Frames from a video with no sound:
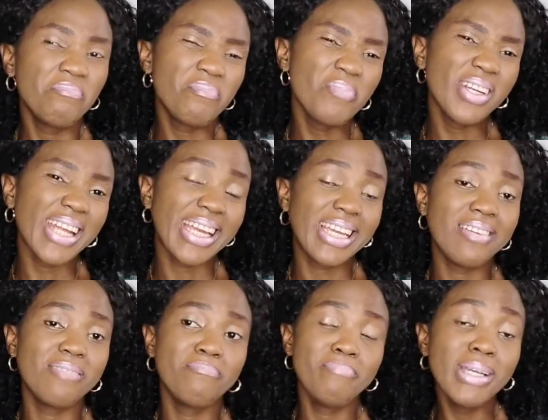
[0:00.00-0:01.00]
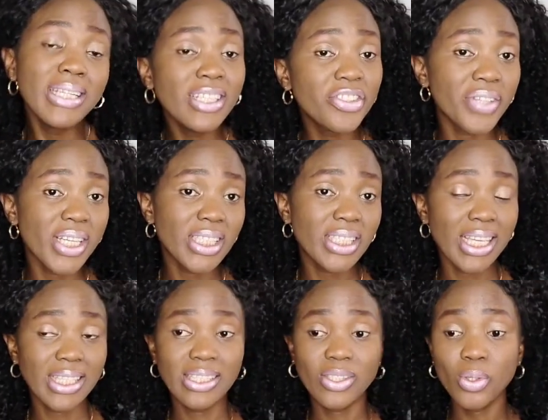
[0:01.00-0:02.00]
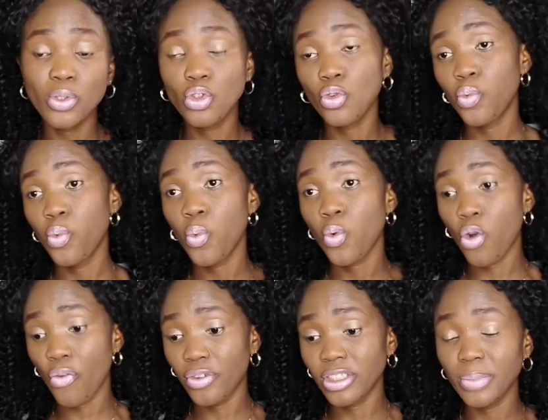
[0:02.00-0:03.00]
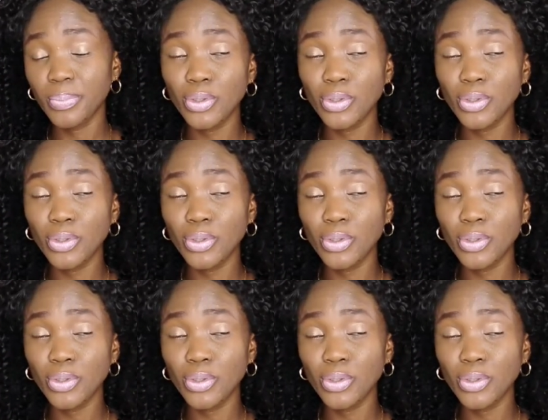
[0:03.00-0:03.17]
more like a mini dress that is also comfortable.